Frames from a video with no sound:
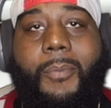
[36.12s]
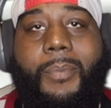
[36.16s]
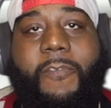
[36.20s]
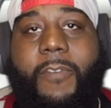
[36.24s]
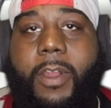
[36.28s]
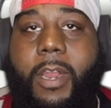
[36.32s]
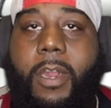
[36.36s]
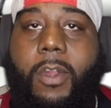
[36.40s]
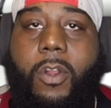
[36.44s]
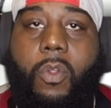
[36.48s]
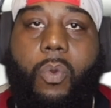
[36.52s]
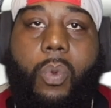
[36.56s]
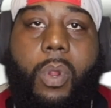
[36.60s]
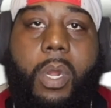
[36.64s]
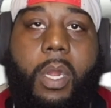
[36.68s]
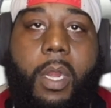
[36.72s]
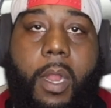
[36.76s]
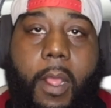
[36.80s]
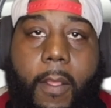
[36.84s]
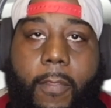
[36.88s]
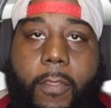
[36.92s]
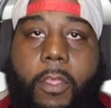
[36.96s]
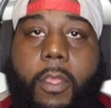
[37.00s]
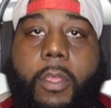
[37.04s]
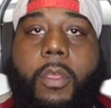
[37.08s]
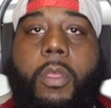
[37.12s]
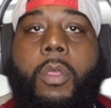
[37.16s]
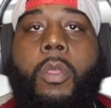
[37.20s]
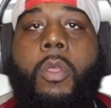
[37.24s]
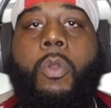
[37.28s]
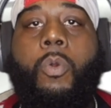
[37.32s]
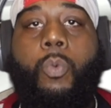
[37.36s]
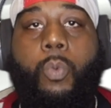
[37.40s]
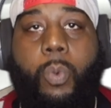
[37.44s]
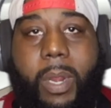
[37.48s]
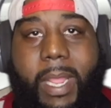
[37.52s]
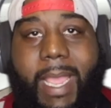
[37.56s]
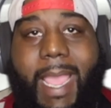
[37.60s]
I'm gonna do another
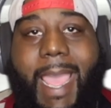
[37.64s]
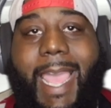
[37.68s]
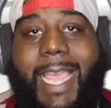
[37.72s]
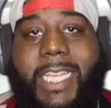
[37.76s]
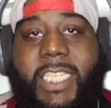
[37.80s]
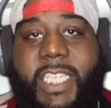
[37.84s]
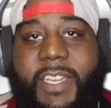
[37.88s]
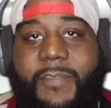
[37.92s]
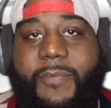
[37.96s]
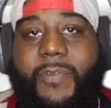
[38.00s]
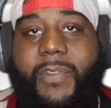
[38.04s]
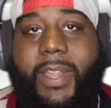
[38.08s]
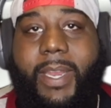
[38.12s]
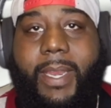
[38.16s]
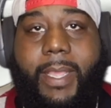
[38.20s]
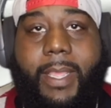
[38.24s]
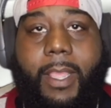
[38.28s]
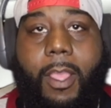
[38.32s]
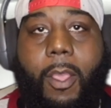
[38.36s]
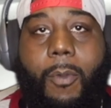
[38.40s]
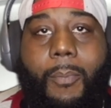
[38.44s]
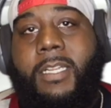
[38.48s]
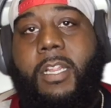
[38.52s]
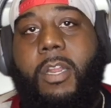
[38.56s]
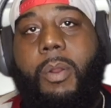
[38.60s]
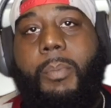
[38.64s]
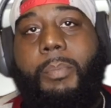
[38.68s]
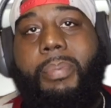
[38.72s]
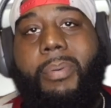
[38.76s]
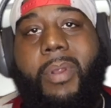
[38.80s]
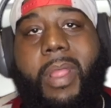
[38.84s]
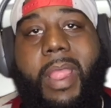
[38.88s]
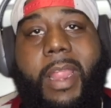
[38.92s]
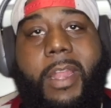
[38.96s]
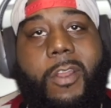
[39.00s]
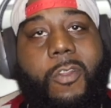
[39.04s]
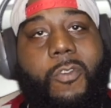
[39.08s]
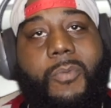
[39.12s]
reaction video to the
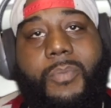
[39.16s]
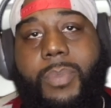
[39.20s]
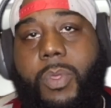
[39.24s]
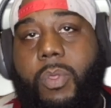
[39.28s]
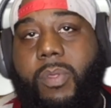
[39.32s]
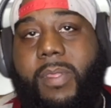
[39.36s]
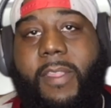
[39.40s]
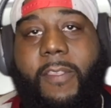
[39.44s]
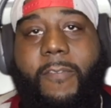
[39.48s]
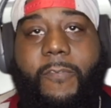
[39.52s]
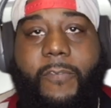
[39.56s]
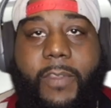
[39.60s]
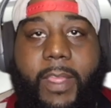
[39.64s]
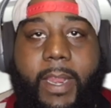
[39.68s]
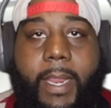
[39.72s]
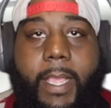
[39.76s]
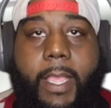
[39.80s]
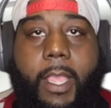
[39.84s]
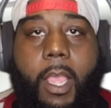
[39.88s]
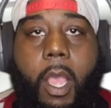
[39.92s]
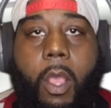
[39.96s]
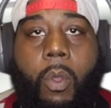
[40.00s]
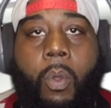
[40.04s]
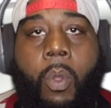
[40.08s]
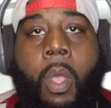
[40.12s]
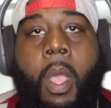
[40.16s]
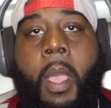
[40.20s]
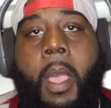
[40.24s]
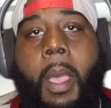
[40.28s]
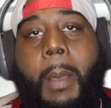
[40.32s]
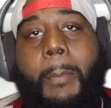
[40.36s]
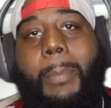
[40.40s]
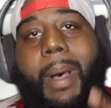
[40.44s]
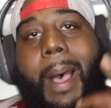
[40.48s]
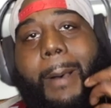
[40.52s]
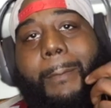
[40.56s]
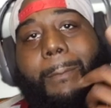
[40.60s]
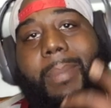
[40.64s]
brand new music video
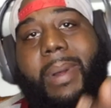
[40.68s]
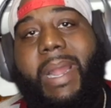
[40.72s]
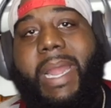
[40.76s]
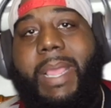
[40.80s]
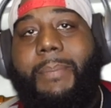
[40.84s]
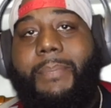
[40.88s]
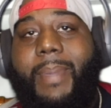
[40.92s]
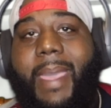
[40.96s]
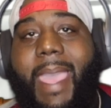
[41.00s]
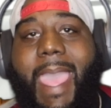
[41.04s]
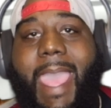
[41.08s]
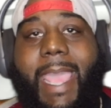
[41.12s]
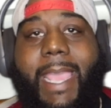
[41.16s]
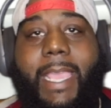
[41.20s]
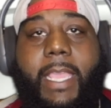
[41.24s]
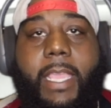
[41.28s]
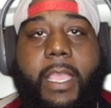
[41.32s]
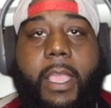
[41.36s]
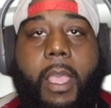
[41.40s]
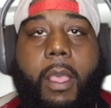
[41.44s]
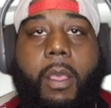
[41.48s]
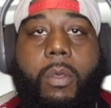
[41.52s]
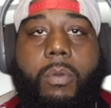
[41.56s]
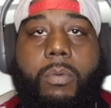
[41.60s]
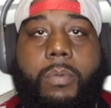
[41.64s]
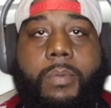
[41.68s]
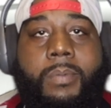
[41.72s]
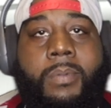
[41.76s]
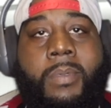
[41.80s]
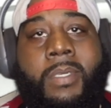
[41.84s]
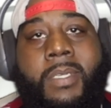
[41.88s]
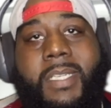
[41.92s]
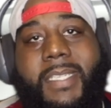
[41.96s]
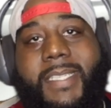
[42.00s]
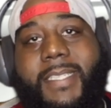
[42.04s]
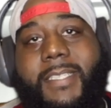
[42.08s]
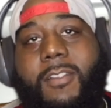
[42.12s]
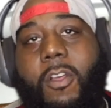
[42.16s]
by Moneybagg. Yo,
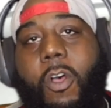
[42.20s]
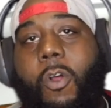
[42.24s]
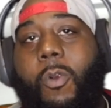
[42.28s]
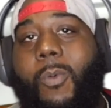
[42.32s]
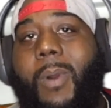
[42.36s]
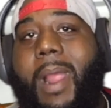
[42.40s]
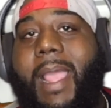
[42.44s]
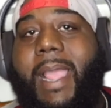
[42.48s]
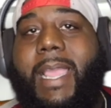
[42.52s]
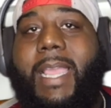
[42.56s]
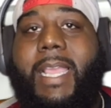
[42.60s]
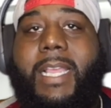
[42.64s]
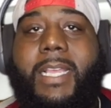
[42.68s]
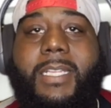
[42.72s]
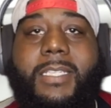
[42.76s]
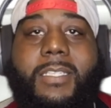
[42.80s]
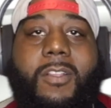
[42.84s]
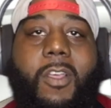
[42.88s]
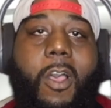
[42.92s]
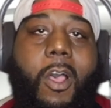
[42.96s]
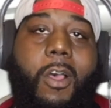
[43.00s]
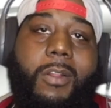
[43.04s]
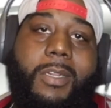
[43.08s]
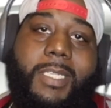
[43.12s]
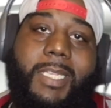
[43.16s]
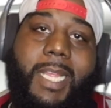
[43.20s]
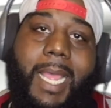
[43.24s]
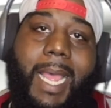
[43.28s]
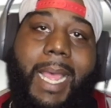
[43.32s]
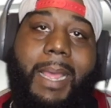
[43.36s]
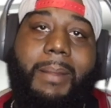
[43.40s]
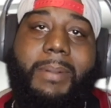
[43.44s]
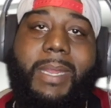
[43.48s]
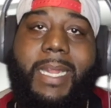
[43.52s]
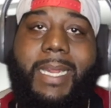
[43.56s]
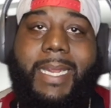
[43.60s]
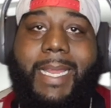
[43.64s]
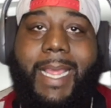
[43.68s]
this song right here is called
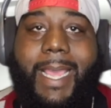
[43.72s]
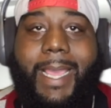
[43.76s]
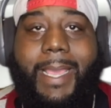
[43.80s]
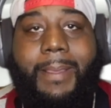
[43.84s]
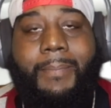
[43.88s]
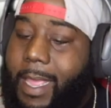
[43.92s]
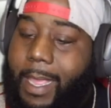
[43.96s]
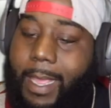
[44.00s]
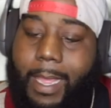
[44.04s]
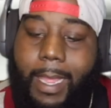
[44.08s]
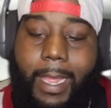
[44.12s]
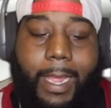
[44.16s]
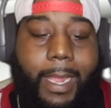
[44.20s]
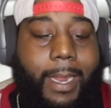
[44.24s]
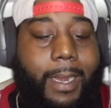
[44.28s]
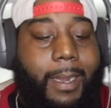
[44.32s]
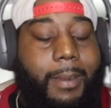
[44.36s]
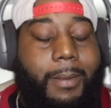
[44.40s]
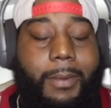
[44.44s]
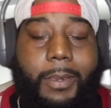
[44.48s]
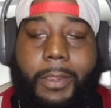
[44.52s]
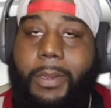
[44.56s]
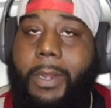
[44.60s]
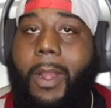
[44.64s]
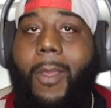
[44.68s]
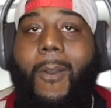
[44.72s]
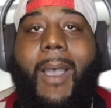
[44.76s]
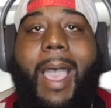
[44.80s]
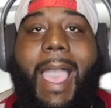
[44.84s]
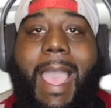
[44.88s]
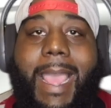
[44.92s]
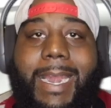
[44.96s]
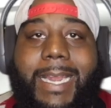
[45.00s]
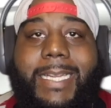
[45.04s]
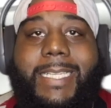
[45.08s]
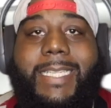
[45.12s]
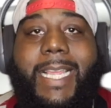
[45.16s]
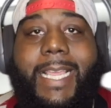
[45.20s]
Time Today, and you know I
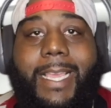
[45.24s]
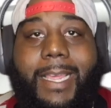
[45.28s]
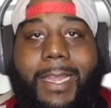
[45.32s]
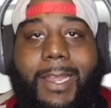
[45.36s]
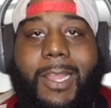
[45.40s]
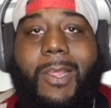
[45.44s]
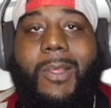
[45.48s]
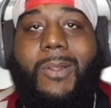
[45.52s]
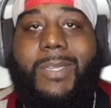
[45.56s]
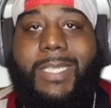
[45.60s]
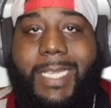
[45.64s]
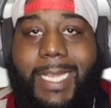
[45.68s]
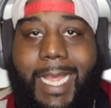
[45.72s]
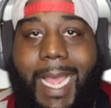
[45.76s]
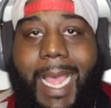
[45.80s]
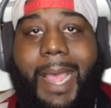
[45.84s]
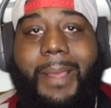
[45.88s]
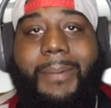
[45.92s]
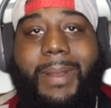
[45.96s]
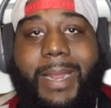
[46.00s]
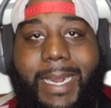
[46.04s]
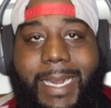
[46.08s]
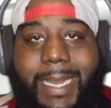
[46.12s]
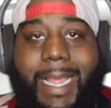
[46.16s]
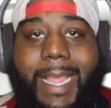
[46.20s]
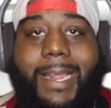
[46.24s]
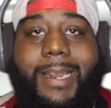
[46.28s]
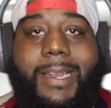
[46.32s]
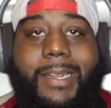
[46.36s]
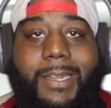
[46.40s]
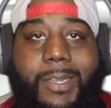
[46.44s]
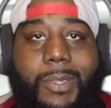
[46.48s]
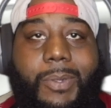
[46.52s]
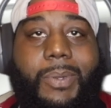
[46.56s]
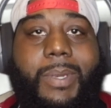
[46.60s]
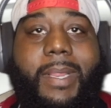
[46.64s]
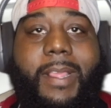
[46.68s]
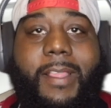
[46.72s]
had to take a little time today to
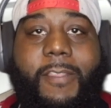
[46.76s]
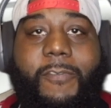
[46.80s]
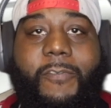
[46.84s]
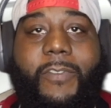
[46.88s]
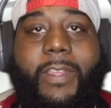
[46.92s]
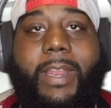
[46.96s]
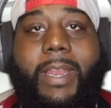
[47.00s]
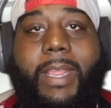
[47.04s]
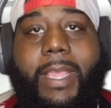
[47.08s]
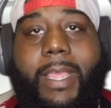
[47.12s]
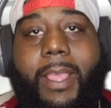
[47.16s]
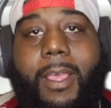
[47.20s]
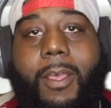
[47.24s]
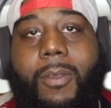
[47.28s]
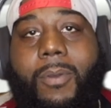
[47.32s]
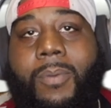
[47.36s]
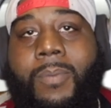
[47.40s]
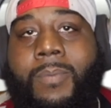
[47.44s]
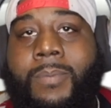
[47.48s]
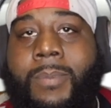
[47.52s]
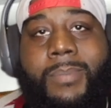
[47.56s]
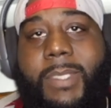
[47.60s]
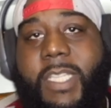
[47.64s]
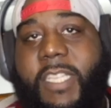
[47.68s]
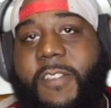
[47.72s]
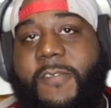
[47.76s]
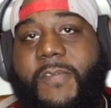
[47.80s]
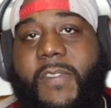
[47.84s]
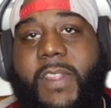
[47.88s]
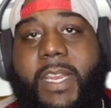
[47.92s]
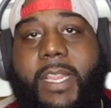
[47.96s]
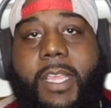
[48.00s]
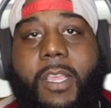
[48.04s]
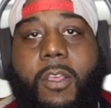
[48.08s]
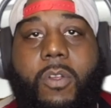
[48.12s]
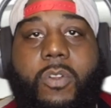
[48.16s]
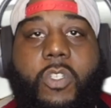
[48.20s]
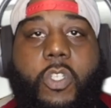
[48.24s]
do this video. This
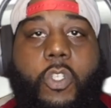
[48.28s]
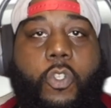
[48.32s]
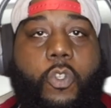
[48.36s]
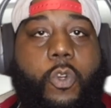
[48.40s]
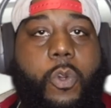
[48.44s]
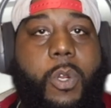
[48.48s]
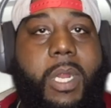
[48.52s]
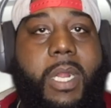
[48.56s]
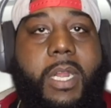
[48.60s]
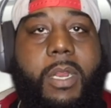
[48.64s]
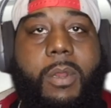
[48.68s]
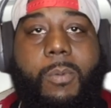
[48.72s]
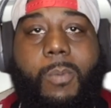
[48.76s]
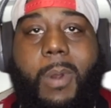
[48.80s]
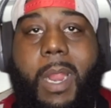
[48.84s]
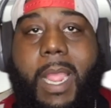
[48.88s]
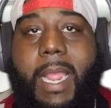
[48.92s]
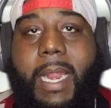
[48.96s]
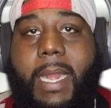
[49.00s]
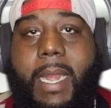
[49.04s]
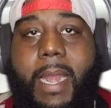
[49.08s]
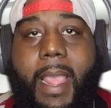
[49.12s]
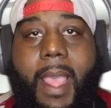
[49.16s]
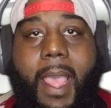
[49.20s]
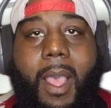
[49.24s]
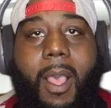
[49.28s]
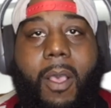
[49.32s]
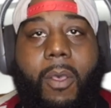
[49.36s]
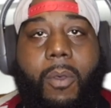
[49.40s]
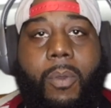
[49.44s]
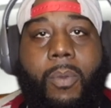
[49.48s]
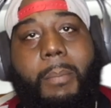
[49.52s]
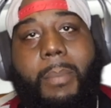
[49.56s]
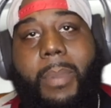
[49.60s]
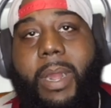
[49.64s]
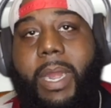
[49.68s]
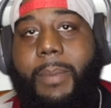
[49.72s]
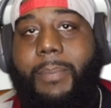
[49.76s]
video is trending right now.
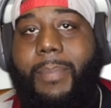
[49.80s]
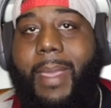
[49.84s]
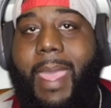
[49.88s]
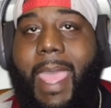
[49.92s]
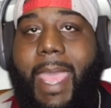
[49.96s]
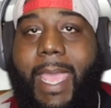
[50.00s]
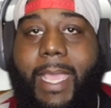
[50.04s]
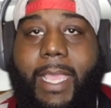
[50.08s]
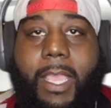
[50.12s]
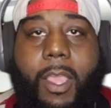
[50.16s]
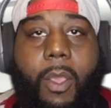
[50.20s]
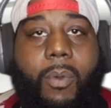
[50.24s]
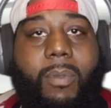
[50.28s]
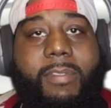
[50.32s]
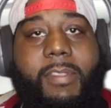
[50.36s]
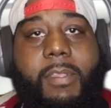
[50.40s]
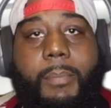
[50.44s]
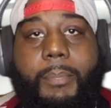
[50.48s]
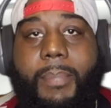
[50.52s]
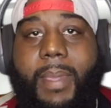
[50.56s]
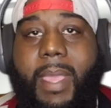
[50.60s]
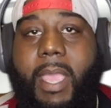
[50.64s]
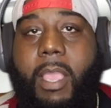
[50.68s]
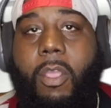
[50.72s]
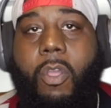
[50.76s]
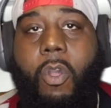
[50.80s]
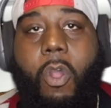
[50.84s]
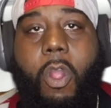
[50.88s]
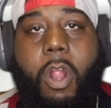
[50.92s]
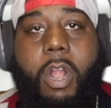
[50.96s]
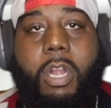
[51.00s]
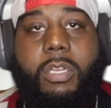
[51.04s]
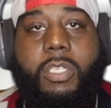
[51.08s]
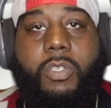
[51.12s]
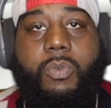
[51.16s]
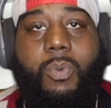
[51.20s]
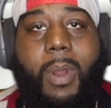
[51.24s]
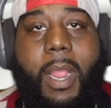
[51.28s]
Moneybagg, yo, is a big
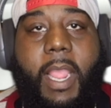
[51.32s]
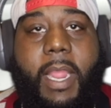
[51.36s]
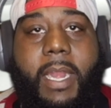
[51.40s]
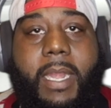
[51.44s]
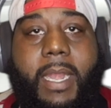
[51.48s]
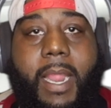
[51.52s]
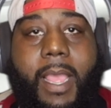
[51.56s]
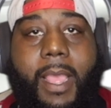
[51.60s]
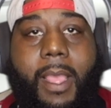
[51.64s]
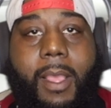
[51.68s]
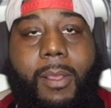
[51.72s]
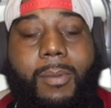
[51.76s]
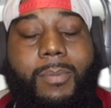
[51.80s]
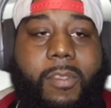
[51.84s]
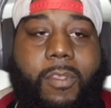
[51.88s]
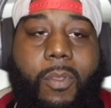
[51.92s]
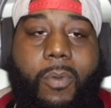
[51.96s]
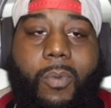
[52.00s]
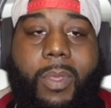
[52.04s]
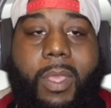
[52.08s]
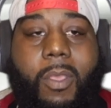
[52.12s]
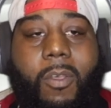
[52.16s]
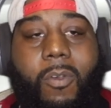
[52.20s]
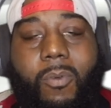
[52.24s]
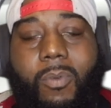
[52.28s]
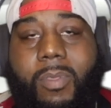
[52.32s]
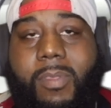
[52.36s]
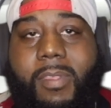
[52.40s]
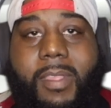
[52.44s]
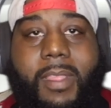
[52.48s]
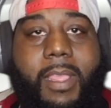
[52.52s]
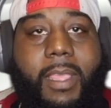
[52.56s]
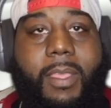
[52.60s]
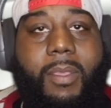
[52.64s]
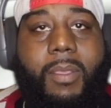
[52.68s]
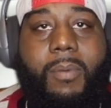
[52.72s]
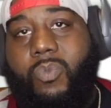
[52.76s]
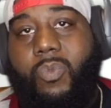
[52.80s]
artist right now, so we're gonna
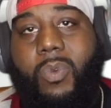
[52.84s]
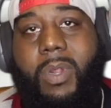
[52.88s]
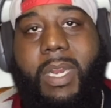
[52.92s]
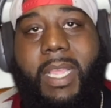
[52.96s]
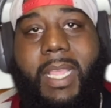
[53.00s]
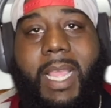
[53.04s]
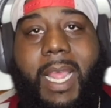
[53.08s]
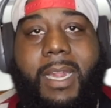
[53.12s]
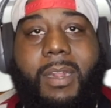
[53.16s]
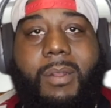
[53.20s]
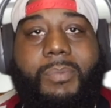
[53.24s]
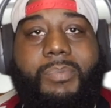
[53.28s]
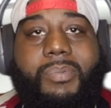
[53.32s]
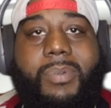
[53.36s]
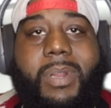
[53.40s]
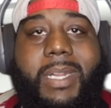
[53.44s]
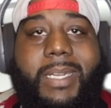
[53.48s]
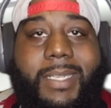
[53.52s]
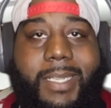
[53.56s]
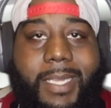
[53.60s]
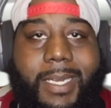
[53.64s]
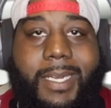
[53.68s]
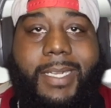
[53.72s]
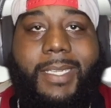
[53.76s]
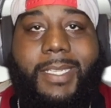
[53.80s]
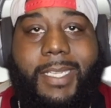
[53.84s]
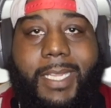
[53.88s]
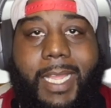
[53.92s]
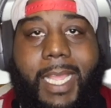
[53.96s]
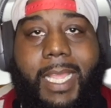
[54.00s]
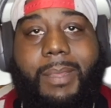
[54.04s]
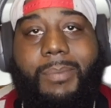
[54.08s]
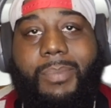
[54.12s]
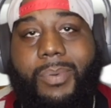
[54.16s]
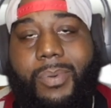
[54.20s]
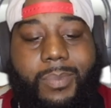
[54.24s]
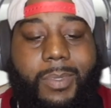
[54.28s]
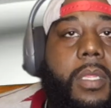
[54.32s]
see what he got to bring to the
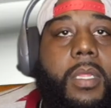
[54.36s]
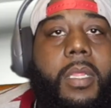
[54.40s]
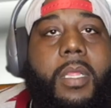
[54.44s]
table.